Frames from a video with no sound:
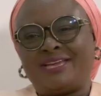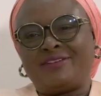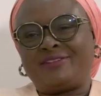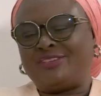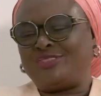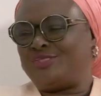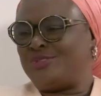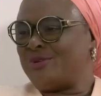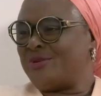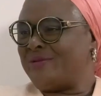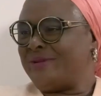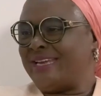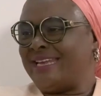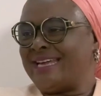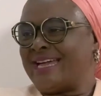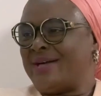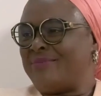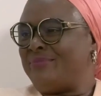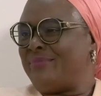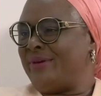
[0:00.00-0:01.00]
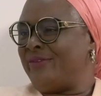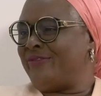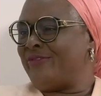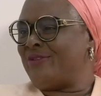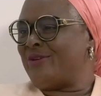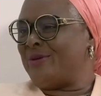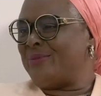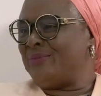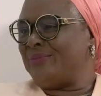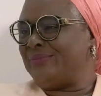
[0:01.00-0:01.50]
There is no way they can
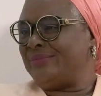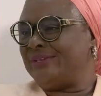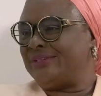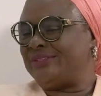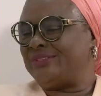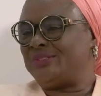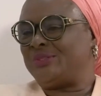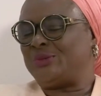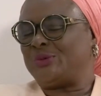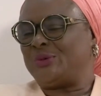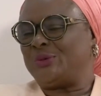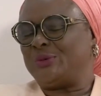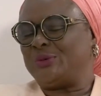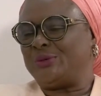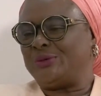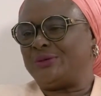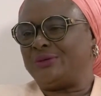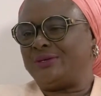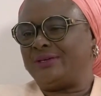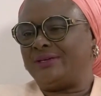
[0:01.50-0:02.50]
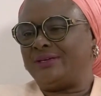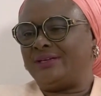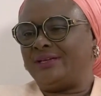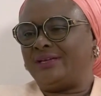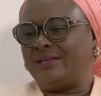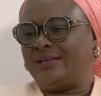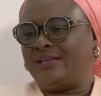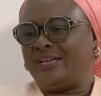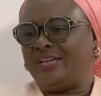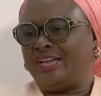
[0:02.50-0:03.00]
perform. So
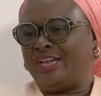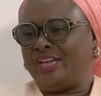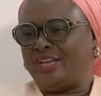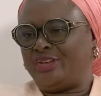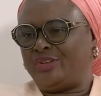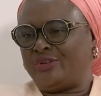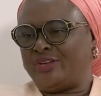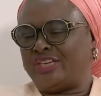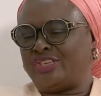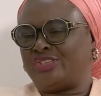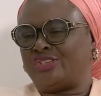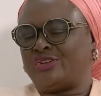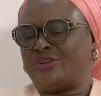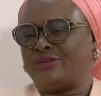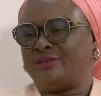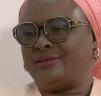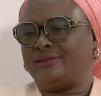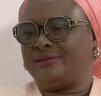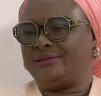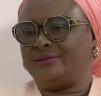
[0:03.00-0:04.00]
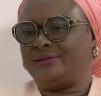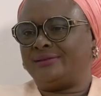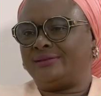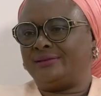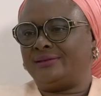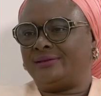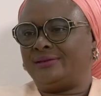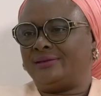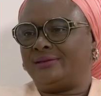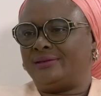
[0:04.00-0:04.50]
education,
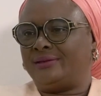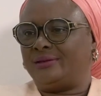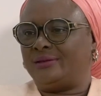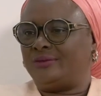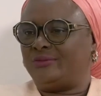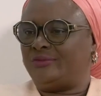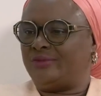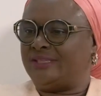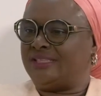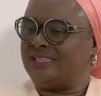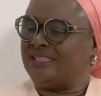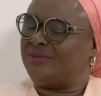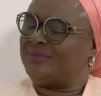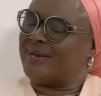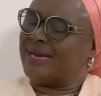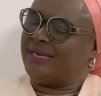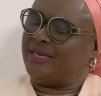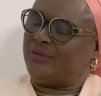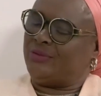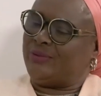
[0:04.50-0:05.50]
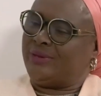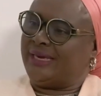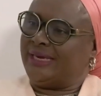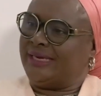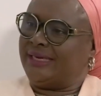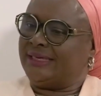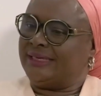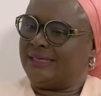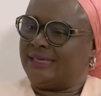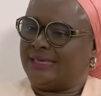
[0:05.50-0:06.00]
which is, by the
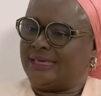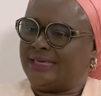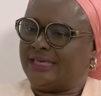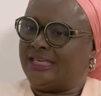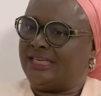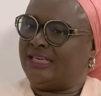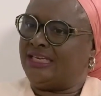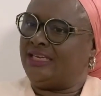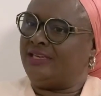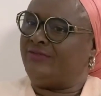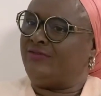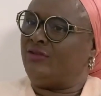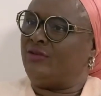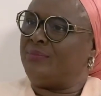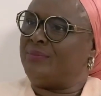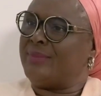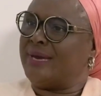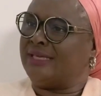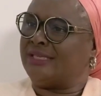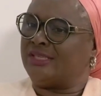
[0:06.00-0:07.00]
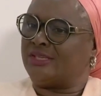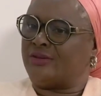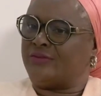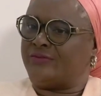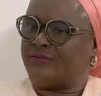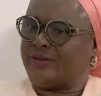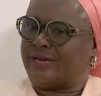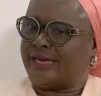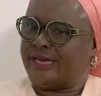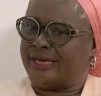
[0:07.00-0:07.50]
way, the development
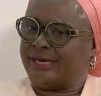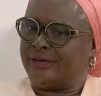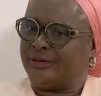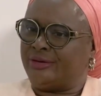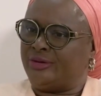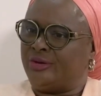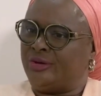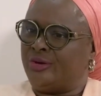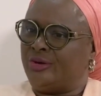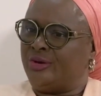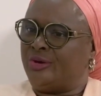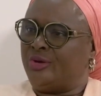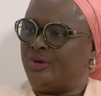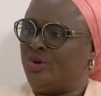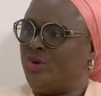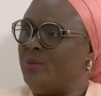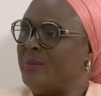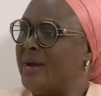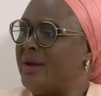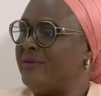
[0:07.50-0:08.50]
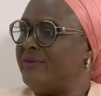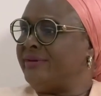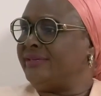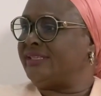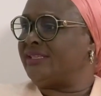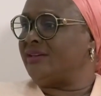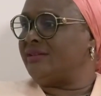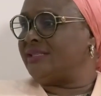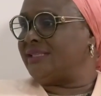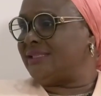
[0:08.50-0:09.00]
of human
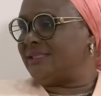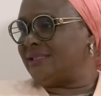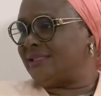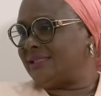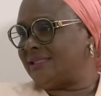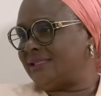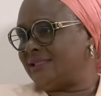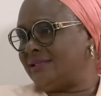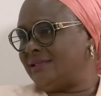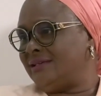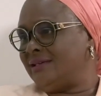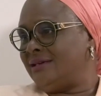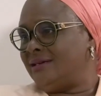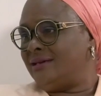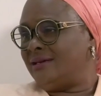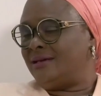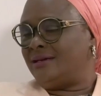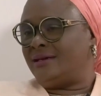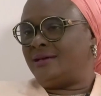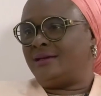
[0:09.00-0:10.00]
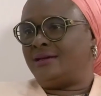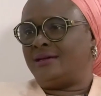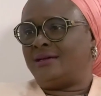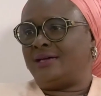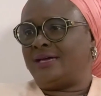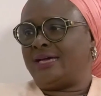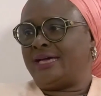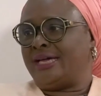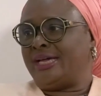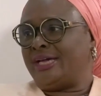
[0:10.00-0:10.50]
resources,
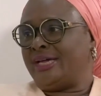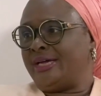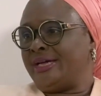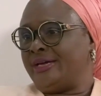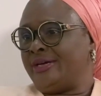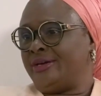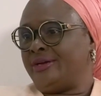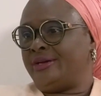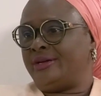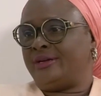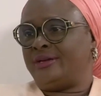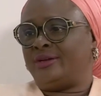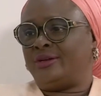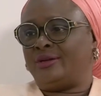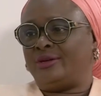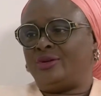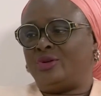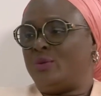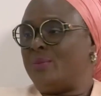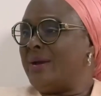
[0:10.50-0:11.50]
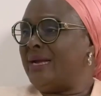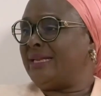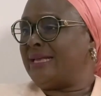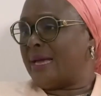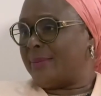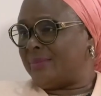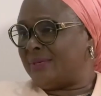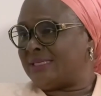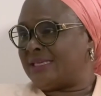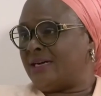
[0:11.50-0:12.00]
human
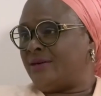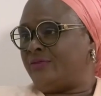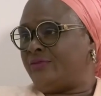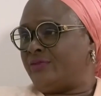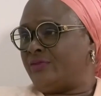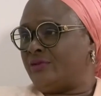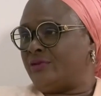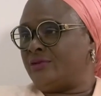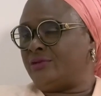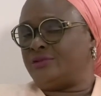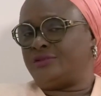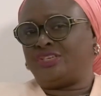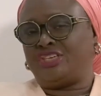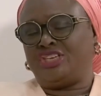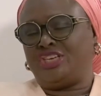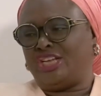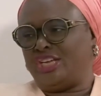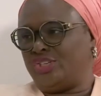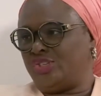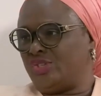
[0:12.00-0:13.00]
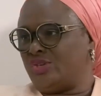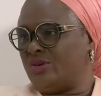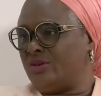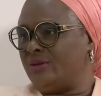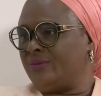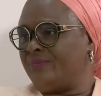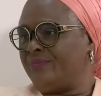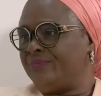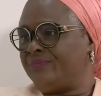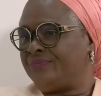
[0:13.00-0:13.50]
capital for the
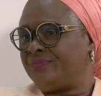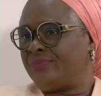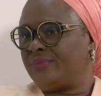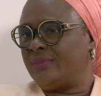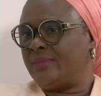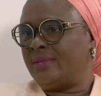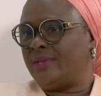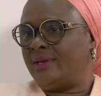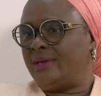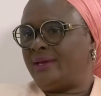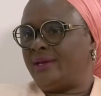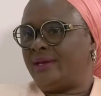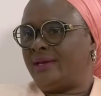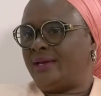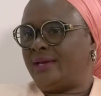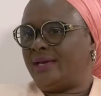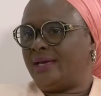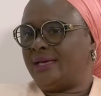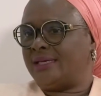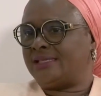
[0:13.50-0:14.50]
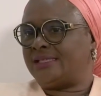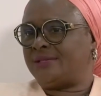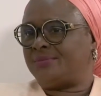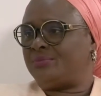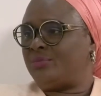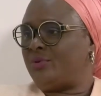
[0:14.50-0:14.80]
nation, is